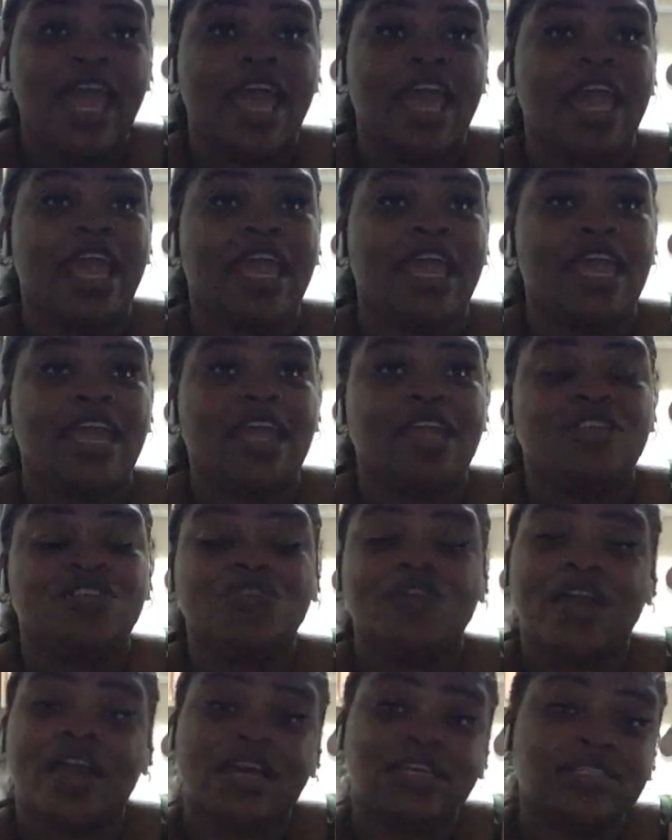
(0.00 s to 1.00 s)
And you
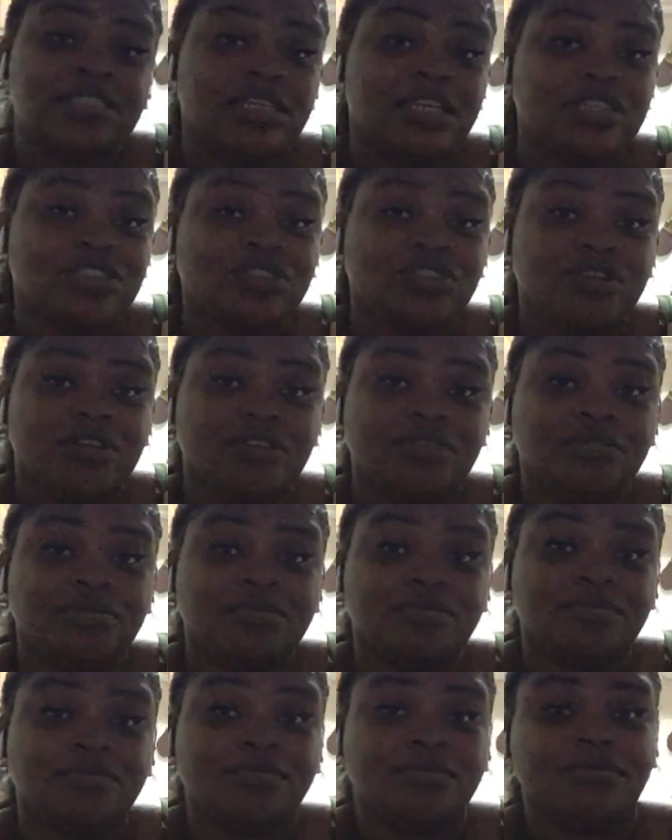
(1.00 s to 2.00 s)
guys stay strong.
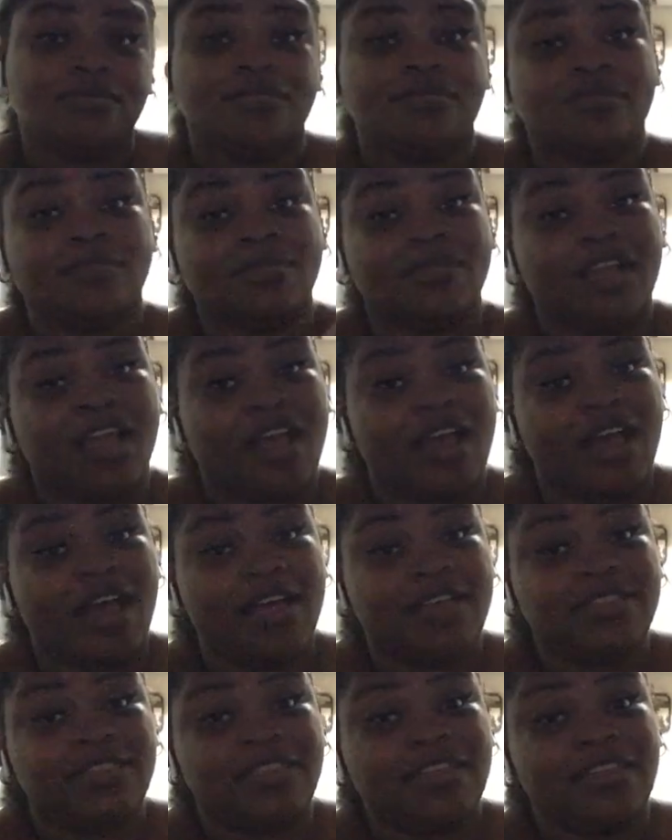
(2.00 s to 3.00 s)
I'll see